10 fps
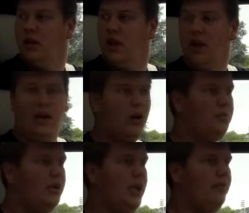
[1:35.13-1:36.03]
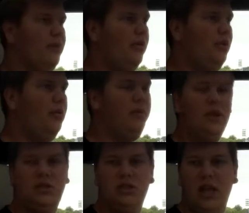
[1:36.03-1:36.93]
I hope the camera will
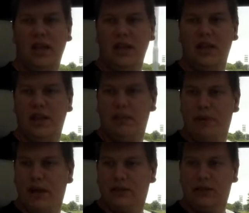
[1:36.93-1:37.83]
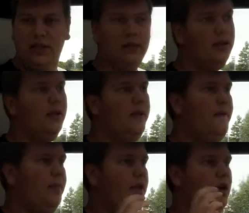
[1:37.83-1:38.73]
be steady in the back seat.
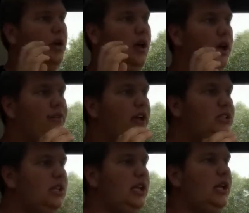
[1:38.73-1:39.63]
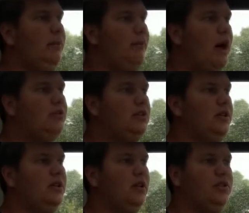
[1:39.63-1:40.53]
I've actually mounted
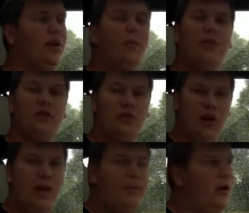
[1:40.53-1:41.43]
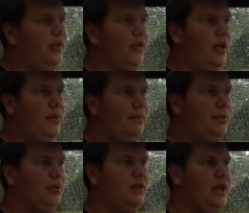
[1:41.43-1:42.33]
it on top of a tripod and
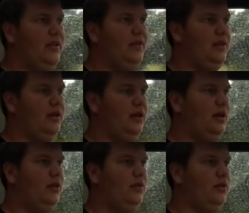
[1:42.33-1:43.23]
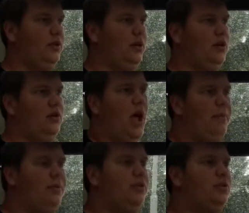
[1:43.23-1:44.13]
put that I
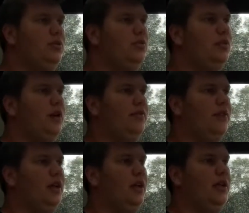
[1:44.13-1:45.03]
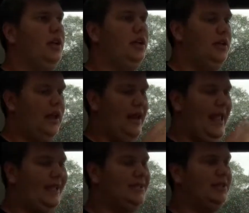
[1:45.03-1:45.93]
put two of the
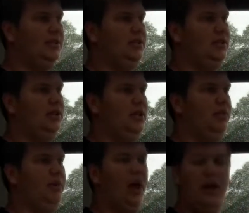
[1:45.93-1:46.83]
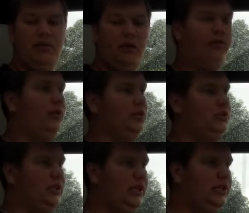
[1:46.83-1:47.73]
legs behind my front
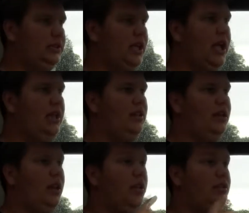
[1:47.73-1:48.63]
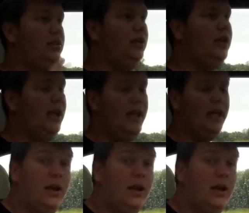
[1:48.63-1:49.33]
seats and the third leg.